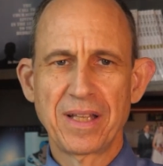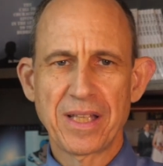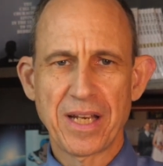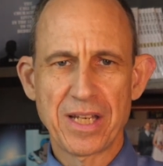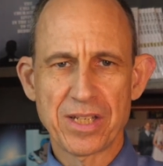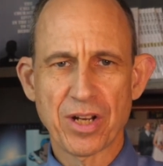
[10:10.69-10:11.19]

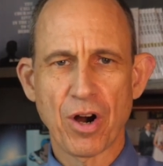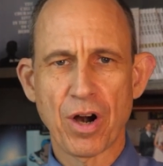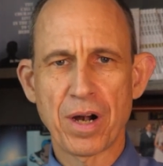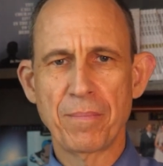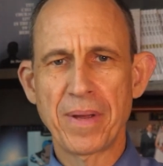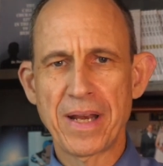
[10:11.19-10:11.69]
that his
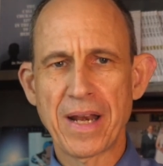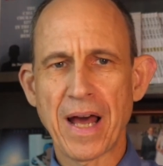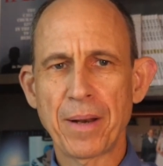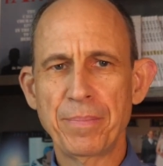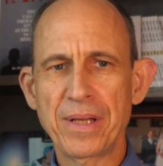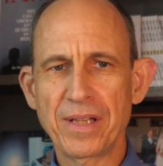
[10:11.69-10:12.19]
heart may
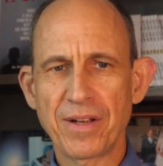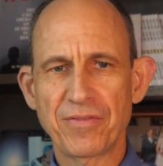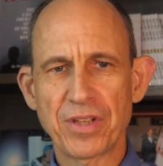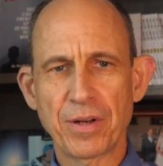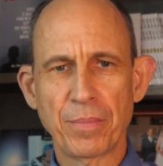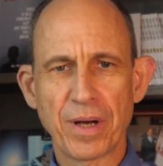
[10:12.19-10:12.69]
not be
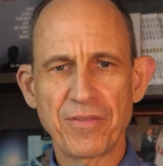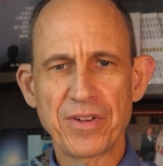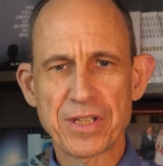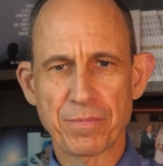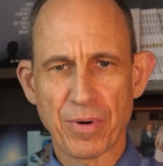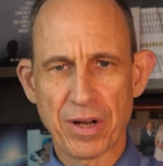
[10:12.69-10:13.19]
lifted above
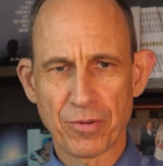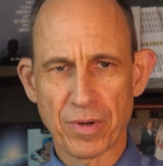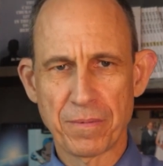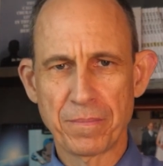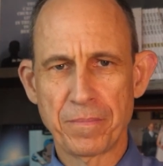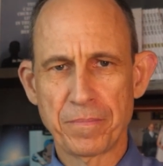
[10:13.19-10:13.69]
his brethren,